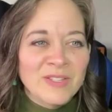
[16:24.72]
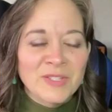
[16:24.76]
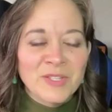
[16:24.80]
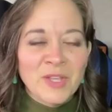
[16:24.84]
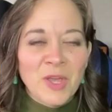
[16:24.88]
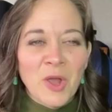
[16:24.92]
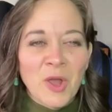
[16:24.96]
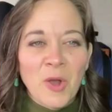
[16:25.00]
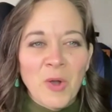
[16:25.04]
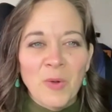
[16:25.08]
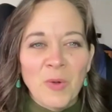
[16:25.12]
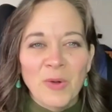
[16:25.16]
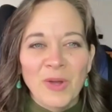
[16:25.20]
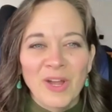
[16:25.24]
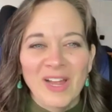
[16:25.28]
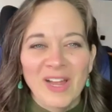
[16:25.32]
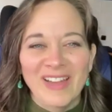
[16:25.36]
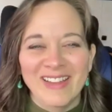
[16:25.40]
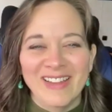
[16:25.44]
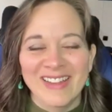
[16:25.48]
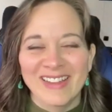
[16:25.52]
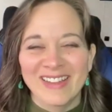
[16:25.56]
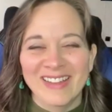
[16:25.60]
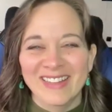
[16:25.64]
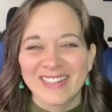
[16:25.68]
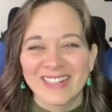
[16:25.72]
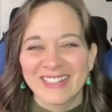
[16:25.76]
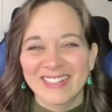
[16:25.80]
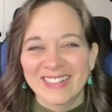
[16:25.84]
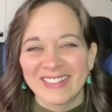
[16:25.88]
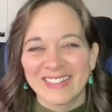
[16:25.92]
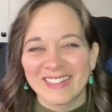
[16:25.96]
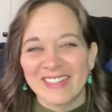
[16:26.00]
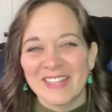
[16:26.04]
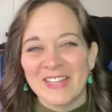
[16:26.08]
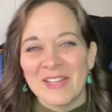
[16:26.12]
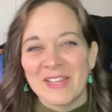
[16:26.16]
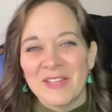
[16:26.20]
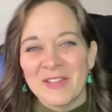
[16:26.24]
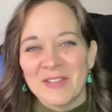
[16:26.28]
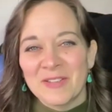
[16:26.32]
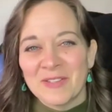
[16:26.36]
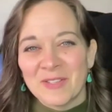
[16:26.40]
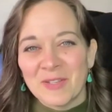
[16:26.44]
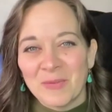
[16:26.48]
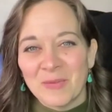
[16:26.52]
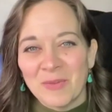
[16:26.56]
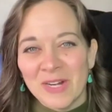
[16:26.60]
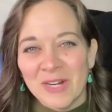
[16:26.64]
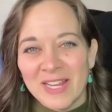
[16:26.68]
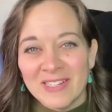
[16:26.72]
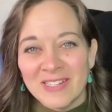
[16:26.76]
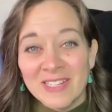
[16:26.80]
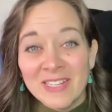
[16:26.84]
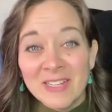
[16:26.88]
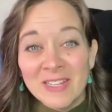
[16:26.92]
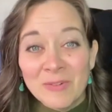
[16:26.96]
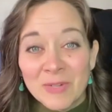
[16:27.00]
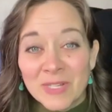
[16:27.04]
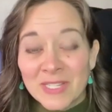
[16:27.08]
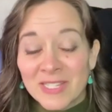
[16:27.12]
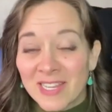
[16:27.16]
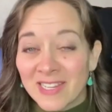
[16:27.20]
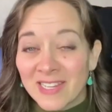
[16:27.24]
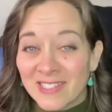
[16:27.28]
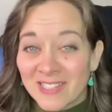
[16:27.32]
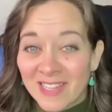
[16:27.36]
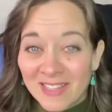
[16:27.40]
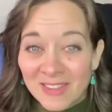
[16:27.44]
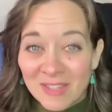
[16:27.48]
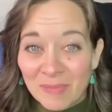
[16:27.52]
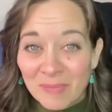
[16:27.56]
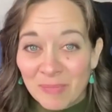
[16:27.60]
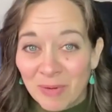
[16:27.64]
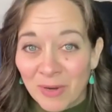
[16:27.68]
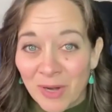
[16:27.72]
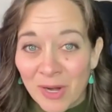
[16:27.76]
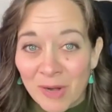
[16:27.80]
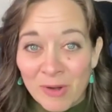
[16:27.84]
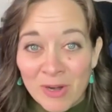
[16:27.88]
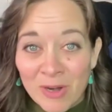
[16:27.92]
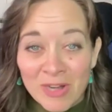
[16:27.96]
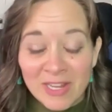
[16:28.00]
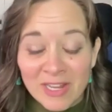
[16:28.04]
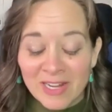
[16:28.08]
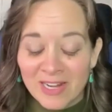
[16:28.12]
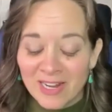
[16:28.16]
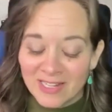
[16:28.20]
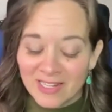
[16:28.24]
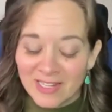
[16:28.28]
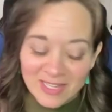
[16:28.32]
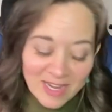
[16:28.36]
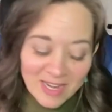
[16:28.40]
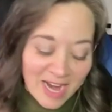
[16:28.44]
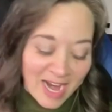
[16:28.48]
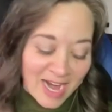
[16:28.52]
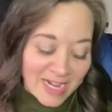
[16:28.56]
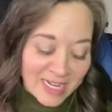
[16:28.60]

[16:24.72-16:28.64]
So so what I did was I set the priority and I said,